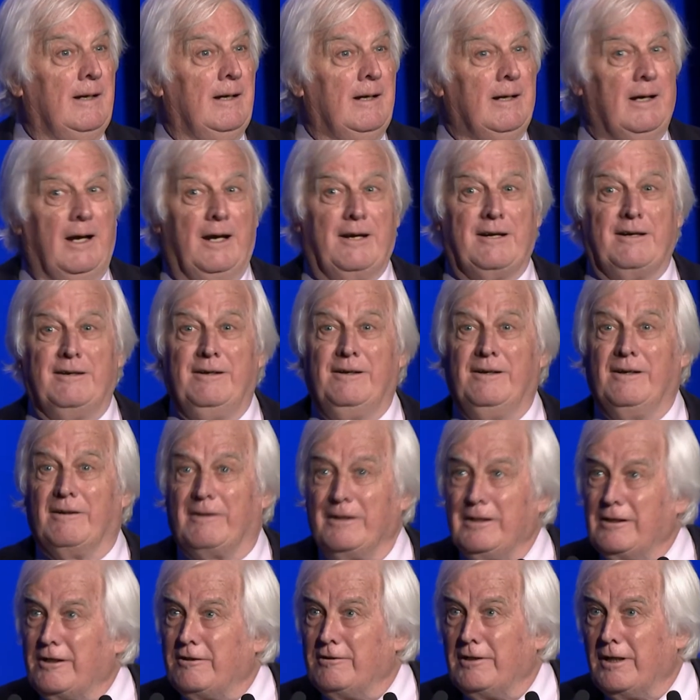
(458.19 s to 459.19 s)
It's not
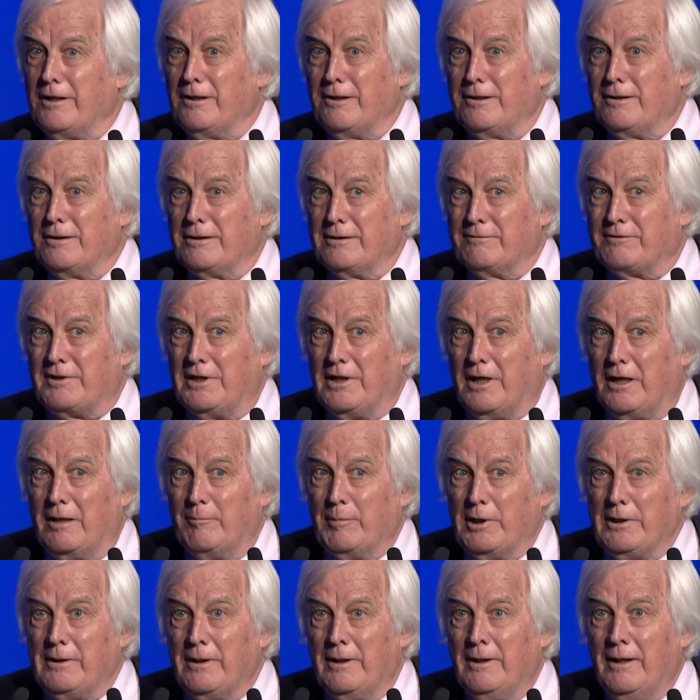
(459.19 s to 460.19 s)
a crisis of
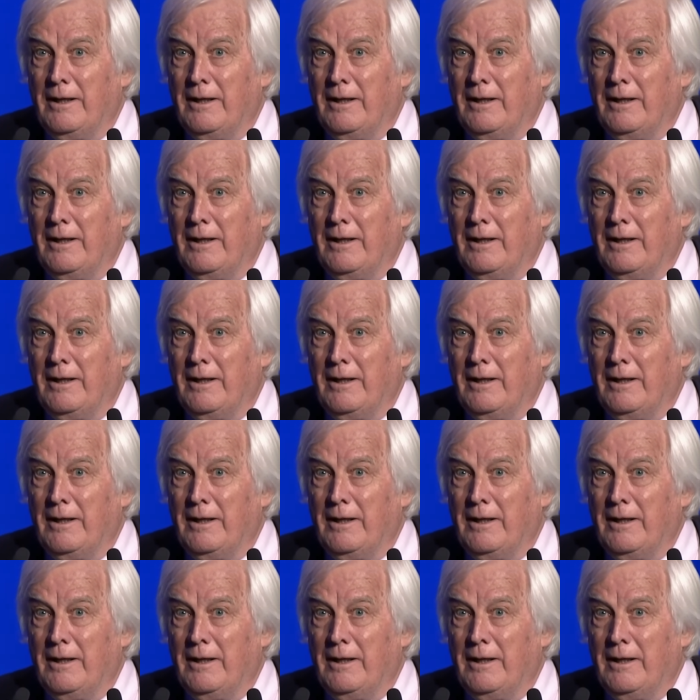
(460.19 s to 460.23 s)
climate,